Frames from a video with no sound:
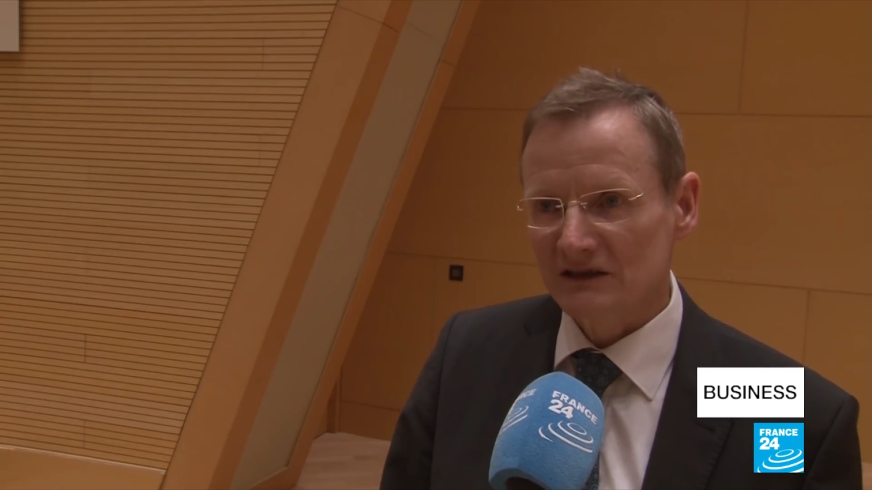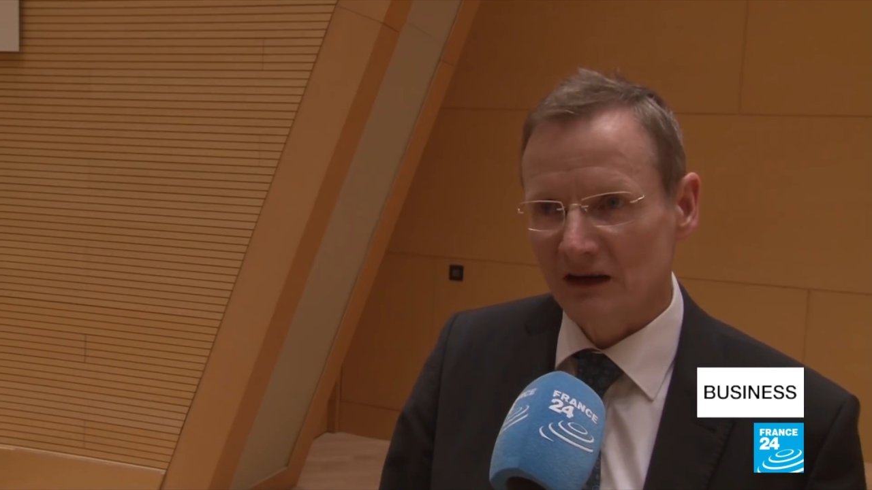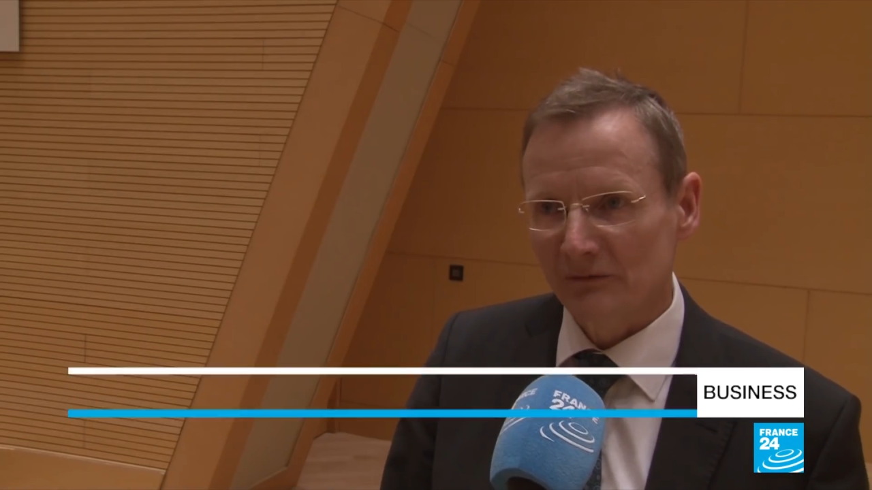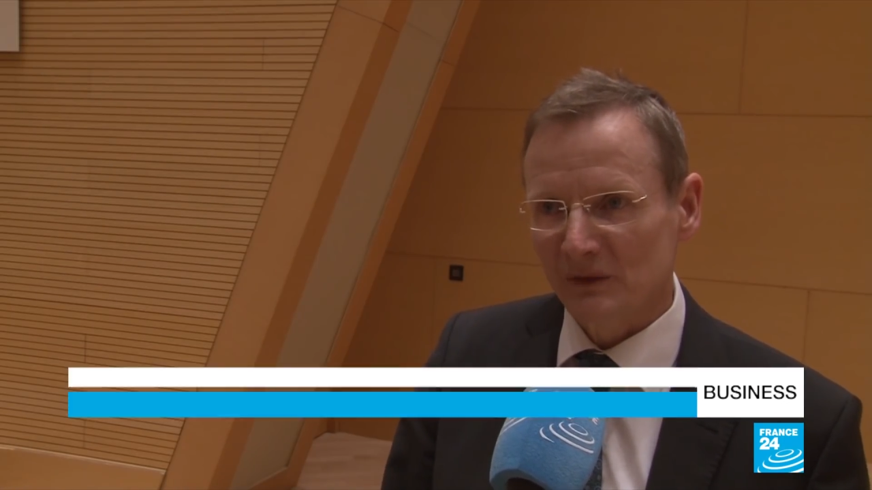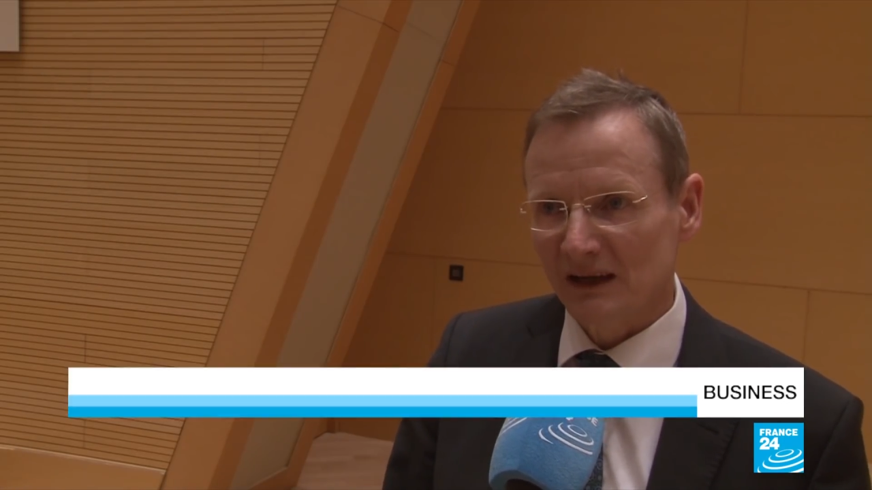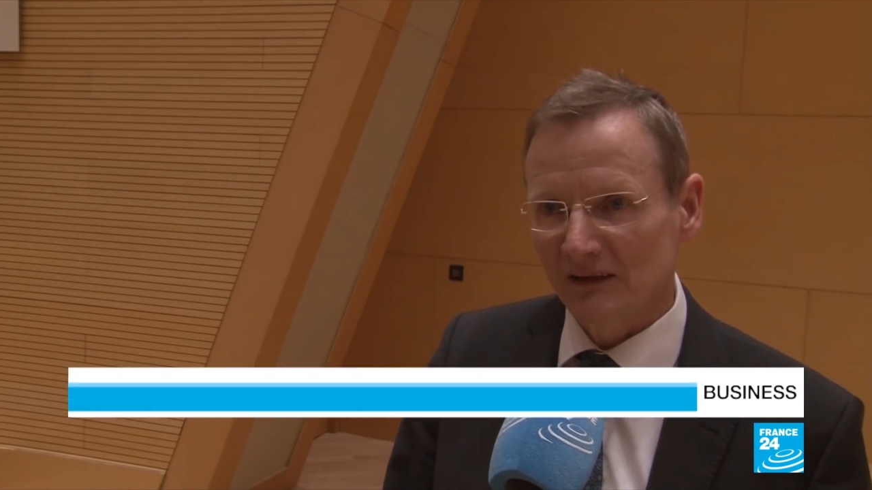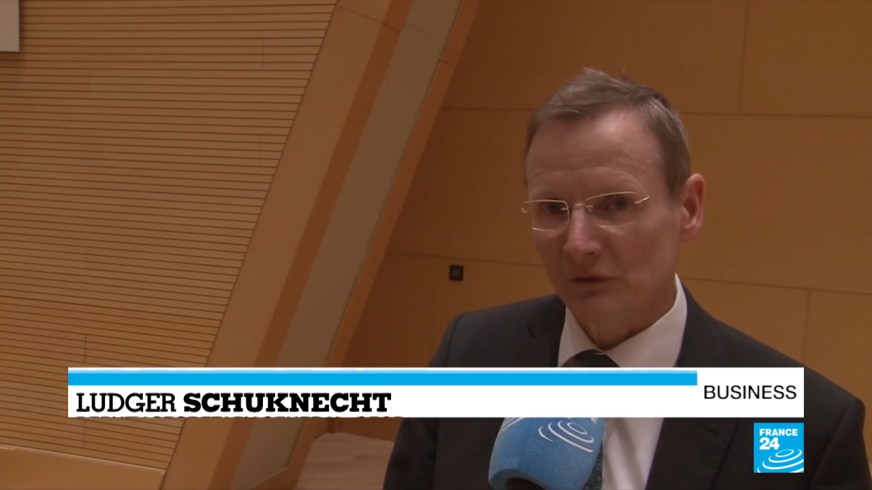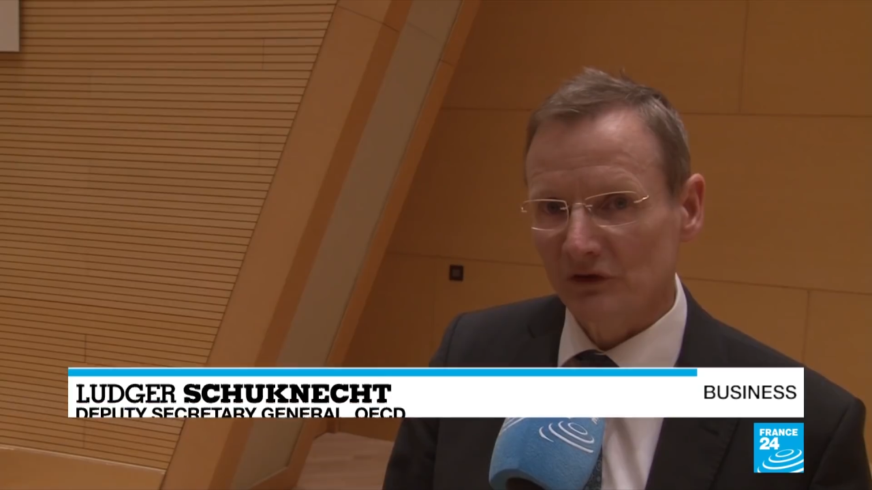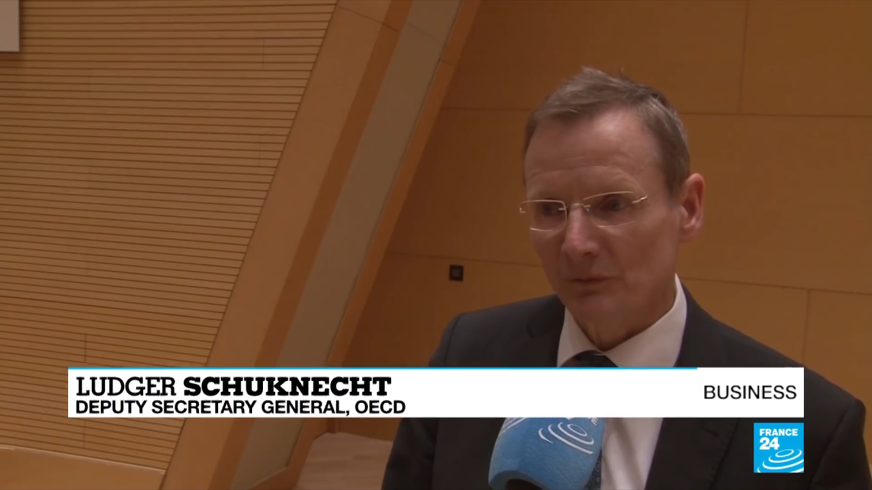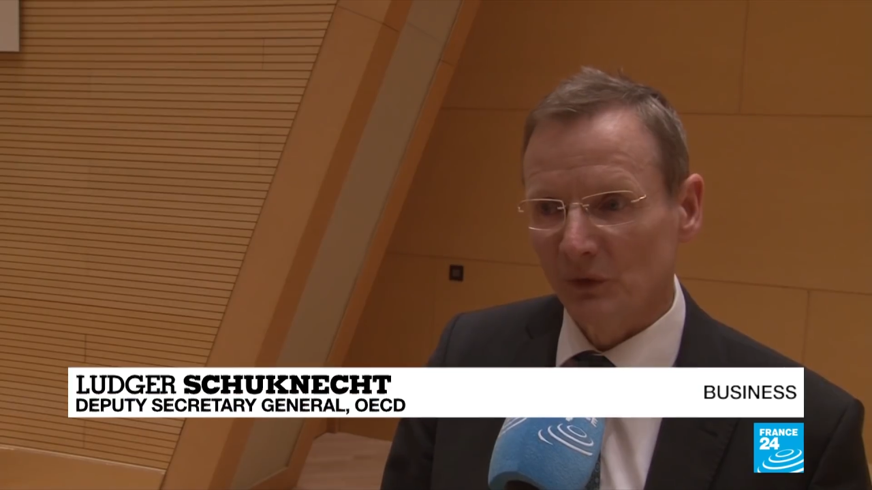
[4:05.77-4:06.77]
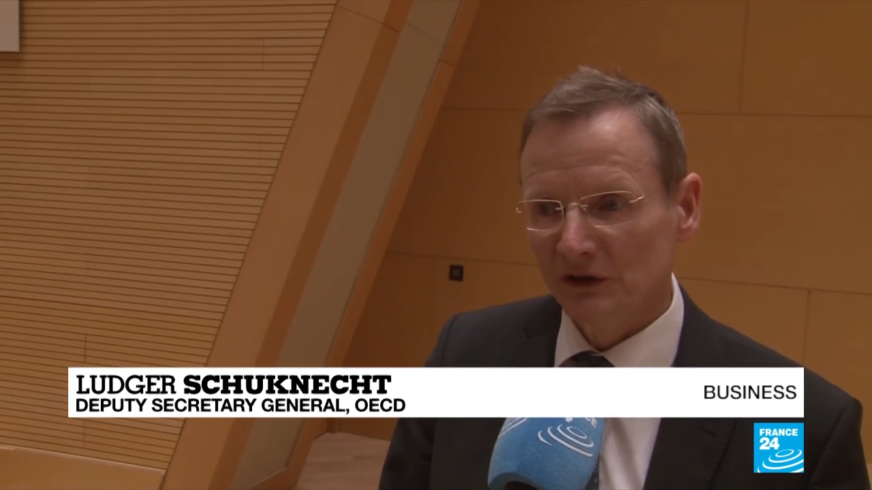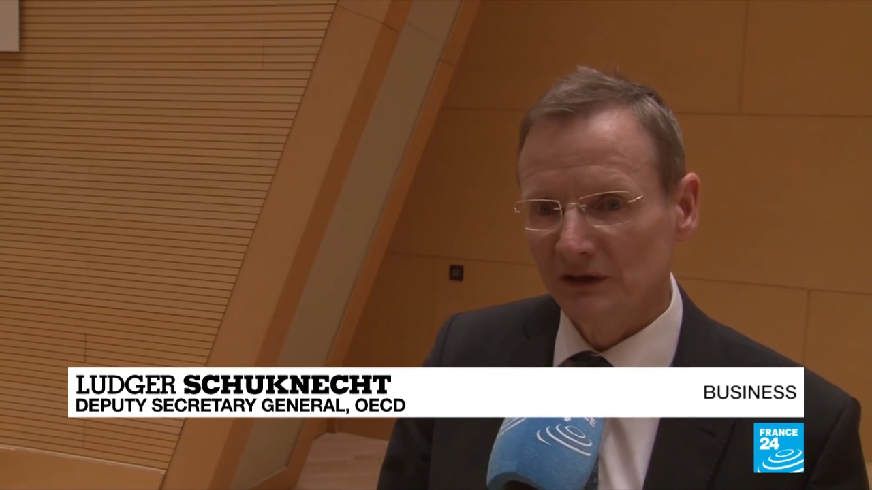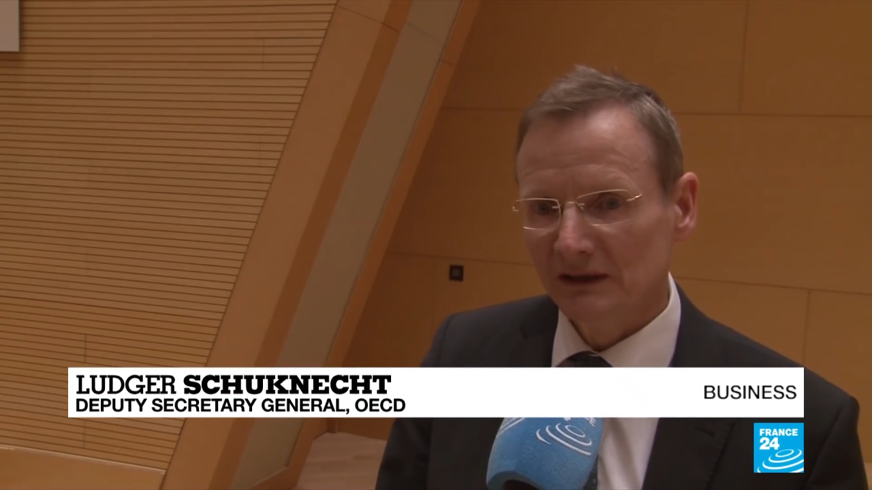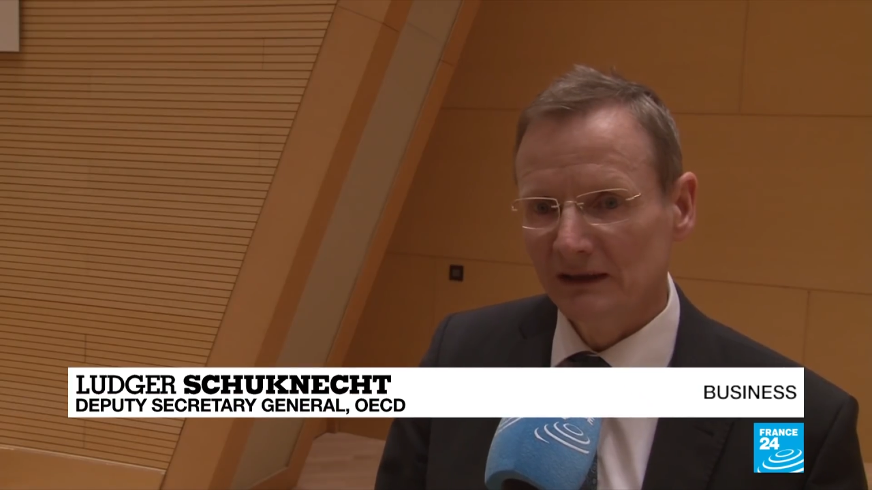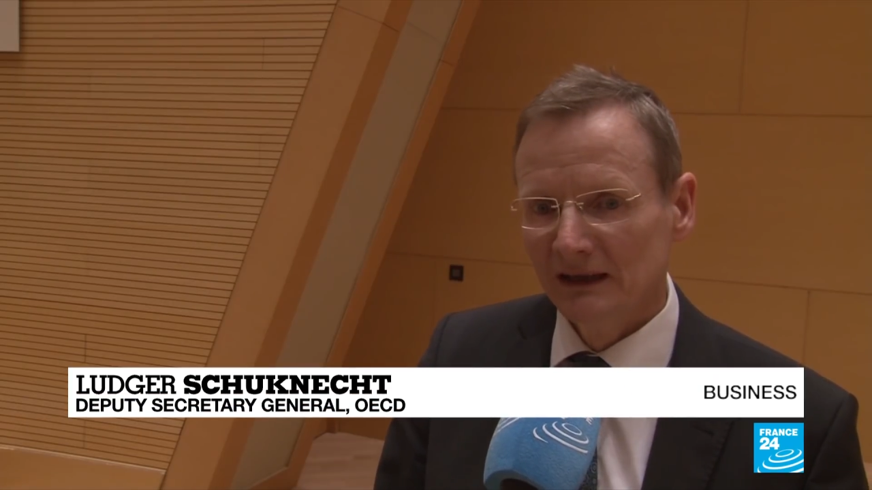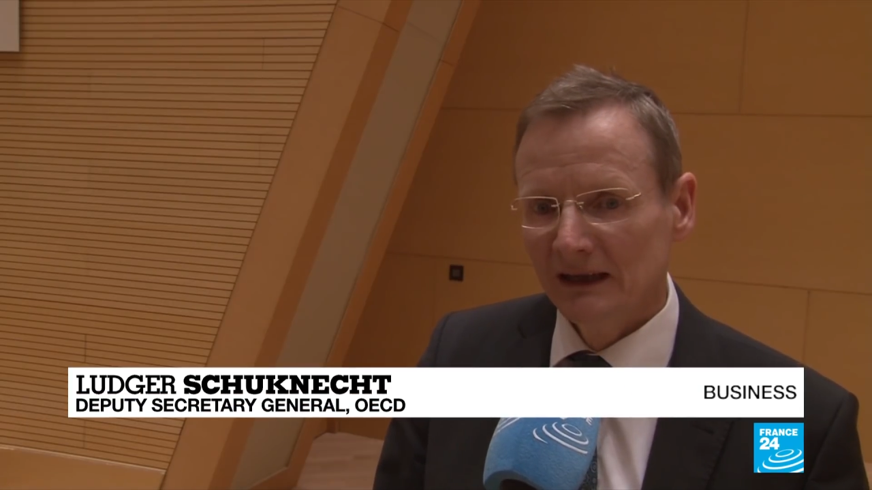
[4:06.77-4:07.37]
government has responded.